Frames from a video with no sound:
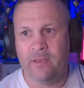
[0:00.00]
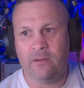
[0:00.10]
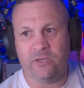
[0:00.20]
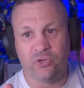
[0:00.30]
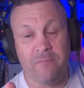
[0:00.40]

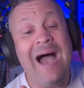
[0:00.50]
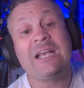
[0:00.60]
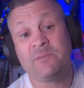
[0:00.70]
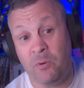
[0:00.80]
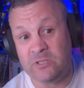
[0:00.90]
I saw
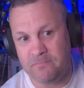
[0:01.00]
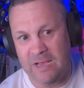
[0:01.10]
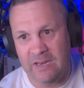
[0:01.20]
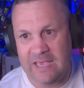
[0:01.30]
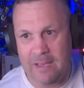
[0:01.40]
Marcus
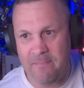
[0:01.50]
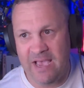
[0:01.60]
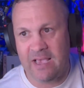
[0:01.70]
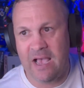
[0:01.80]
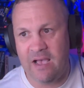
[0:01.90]
Bontempelli come
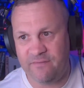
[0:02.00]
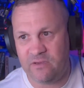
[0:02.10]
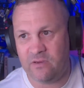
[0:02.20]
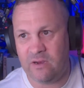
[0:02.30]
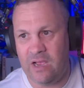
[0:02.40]
back
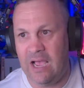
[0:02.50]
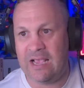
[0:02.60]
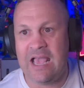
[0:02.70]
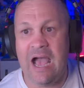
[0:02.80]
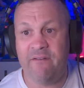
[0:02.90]
after a
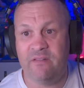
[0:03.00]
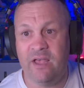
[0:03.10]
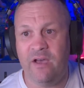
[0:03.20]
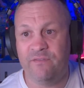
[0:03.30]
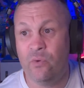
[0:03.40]
calf
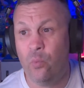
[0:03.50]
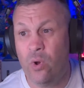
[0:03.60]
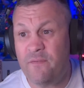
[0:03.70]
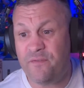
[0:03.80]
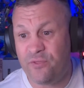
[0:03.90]
layoff. You
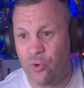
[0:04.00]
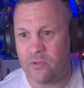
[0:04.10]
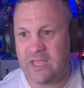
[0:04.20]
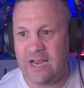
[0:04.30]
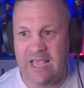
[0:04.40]
would have
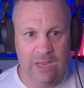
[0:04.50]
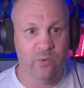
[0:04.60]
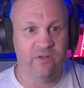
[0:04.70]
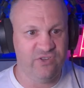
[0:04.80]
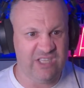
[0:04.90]
thought that he
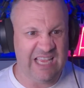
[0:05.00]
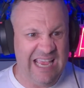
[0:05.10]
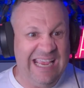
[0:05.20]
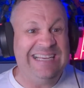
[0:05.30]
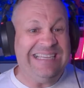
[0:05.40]
would have just
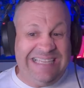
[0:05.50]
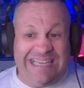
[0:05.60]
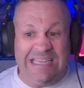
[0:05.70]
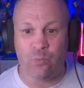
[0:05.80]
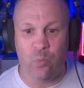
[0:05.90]
eased
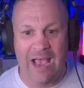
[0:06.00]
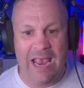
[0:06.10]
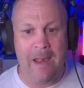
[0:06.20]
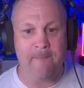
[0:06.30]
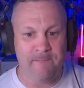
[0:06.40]
his
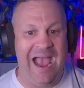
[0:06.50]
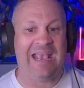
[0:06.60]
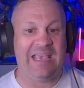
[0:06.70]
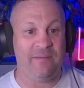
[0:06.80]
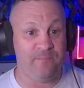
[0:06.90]
way
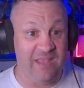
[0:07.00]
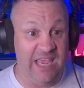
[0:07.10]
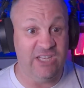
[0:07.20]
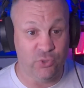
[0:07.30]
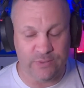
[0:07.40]
back
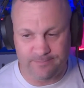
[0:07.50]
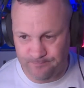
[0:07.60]
into it.